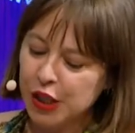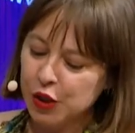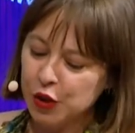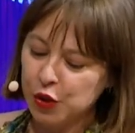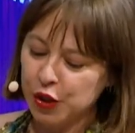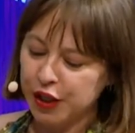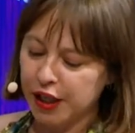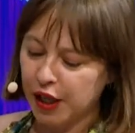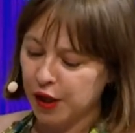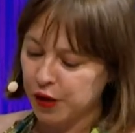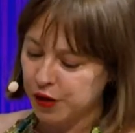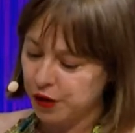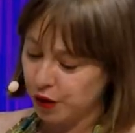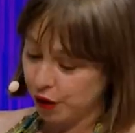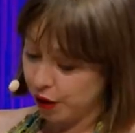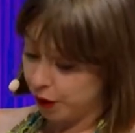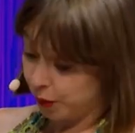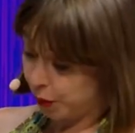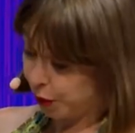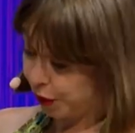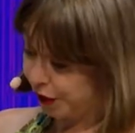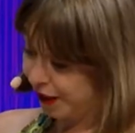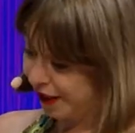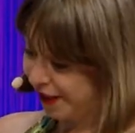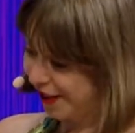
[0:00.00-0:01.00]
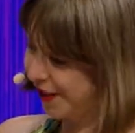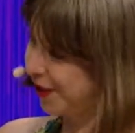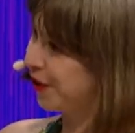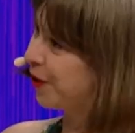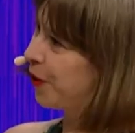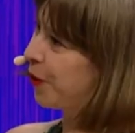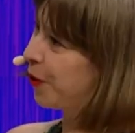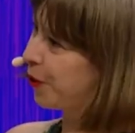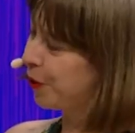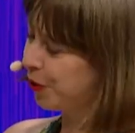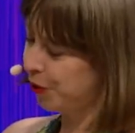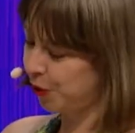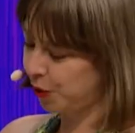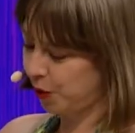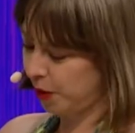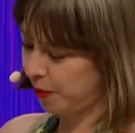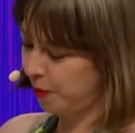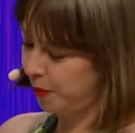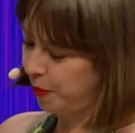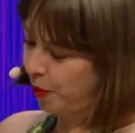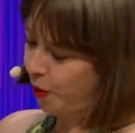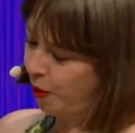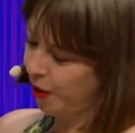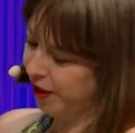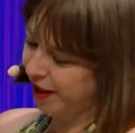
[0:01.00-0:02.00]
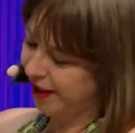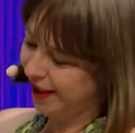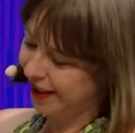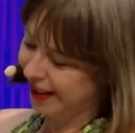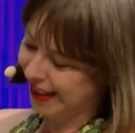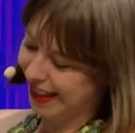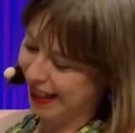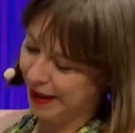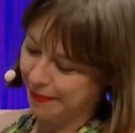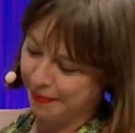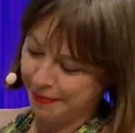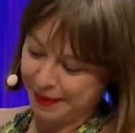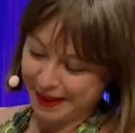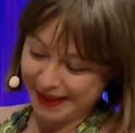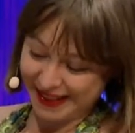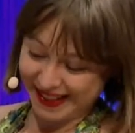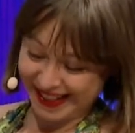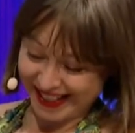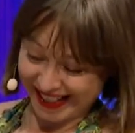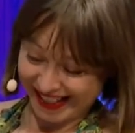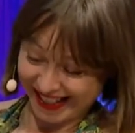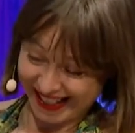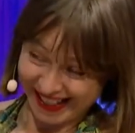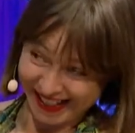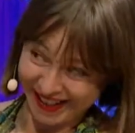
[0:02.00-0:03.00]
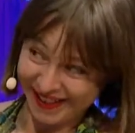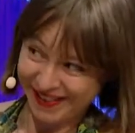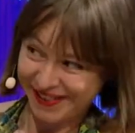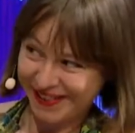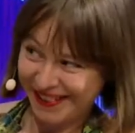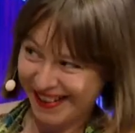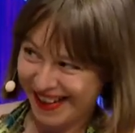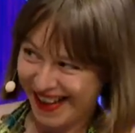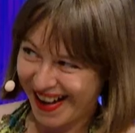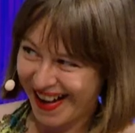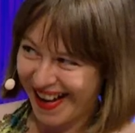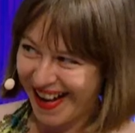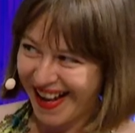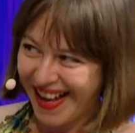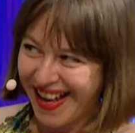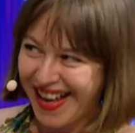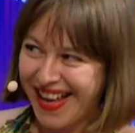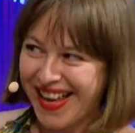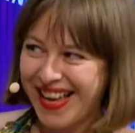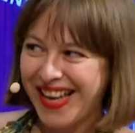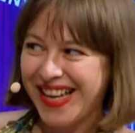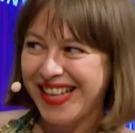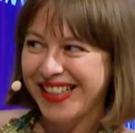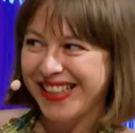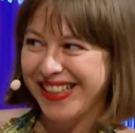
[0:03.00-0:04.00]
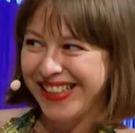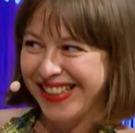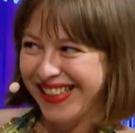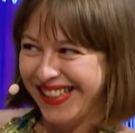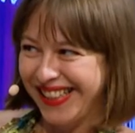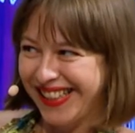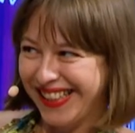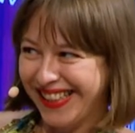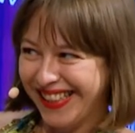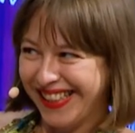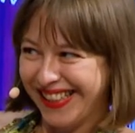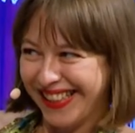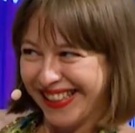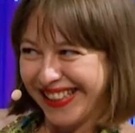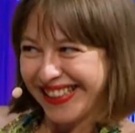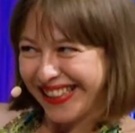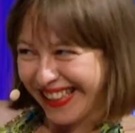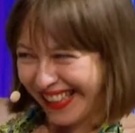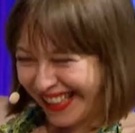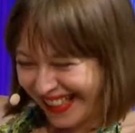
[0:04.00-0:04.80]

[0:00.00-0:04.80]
You're now thirty-one years old. You were born in Kapitanivka. Kapitanivka, yeah.